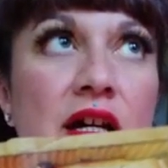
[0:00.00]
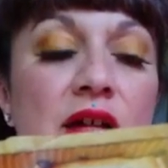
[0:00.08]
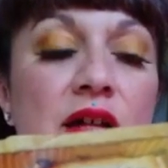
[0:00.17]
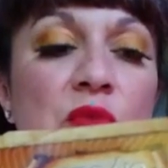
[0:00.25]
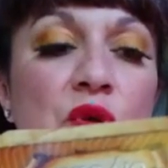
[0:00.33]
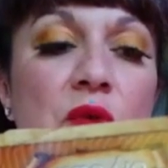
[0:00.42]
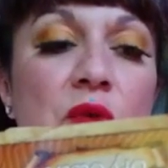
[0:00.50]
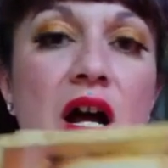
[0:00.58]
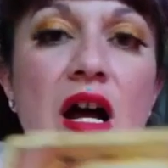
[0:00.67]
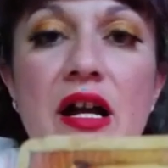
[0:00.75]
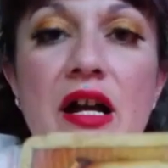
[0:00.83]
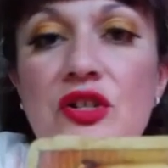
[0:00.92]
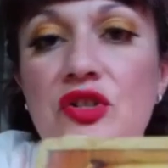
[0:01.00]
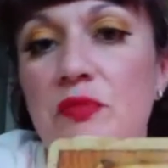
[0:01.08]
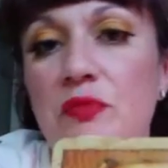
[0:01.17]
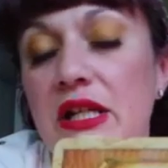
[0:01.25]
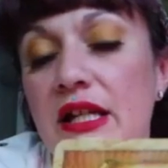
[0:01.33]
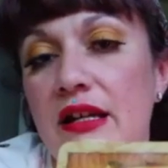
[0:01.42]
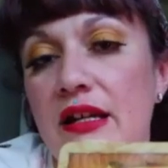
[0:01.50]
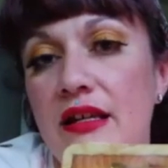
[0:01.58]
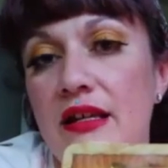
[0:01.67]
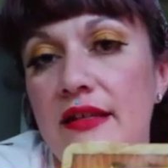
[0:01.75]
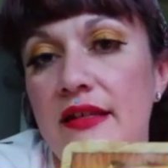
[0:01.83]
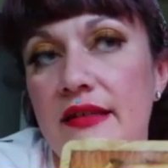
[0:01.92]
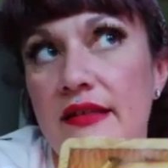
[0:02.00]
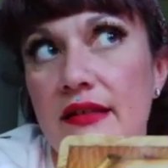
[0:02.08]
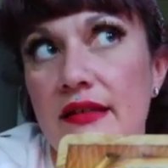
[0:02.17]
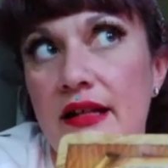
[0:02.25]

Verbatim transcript: a mirage because